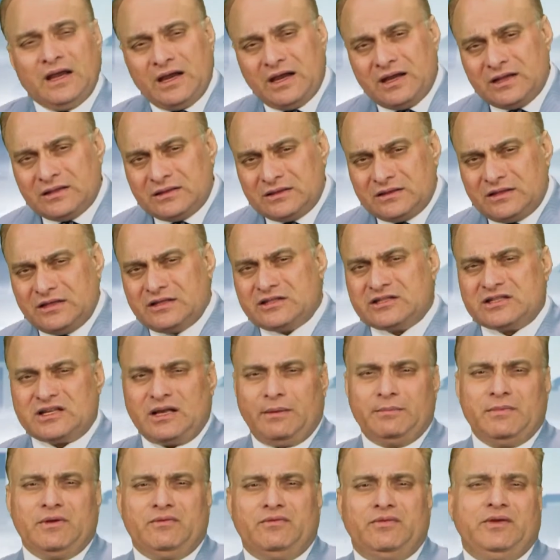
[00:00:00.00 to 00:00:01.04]
In this
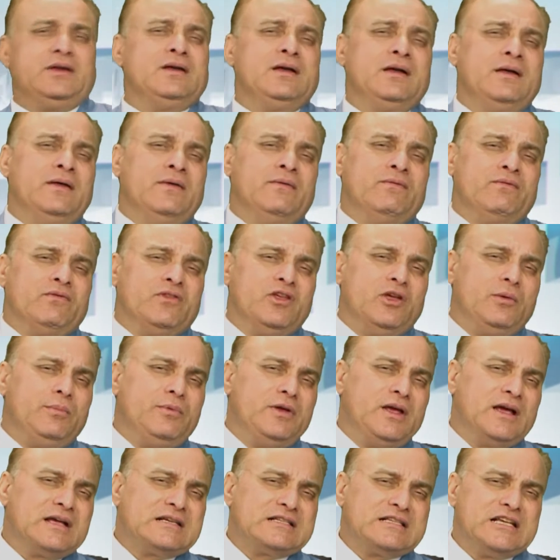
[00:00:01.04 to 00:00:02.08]
coming week, there will
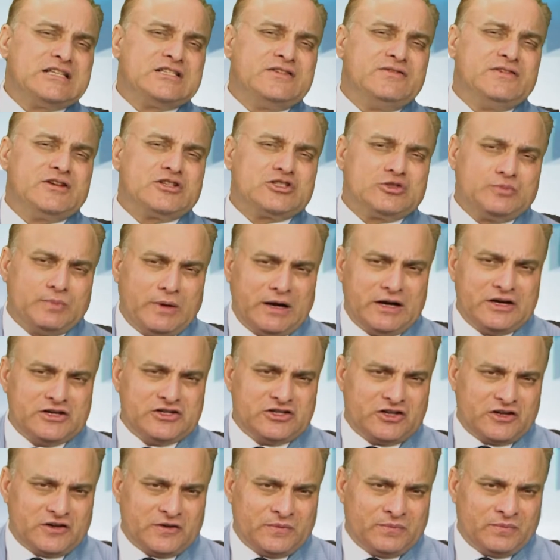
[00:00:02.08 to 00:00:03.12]
be excessive
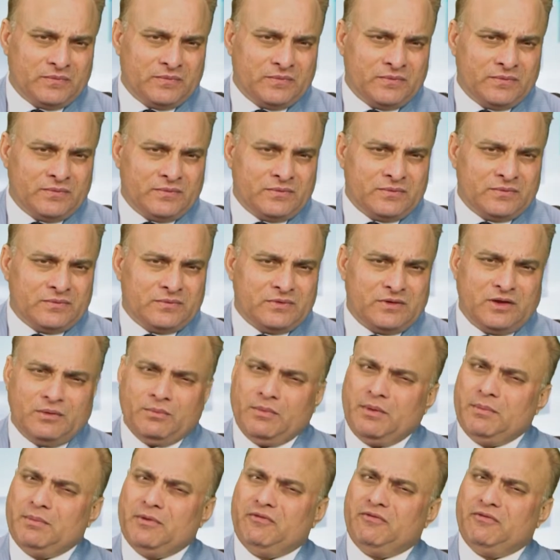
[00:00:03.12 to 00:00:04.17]
expenditure. There may be